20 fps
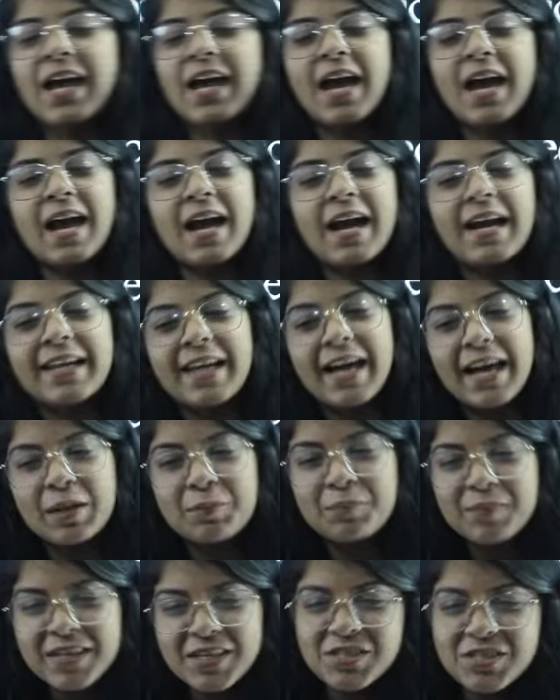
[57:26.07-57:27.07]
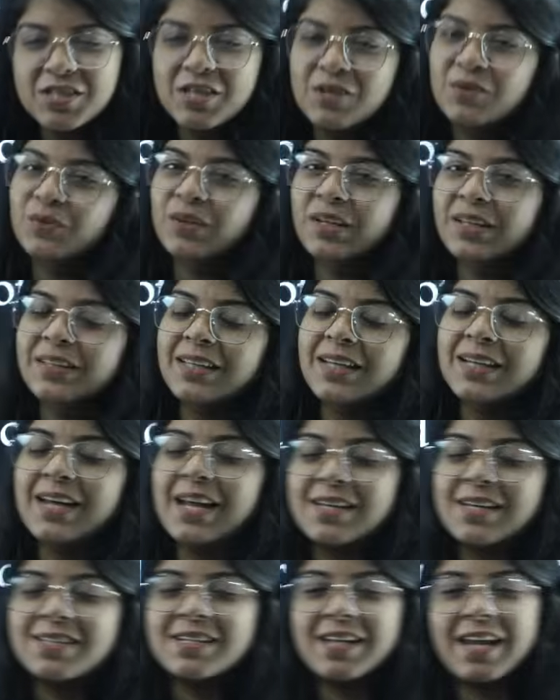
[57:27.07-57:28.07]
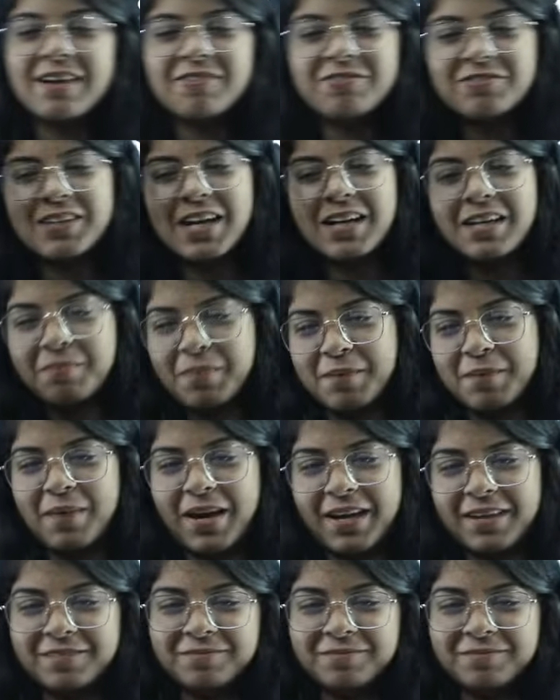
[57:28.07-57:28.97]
and I'll meet you in the next live. Tata, bye bye.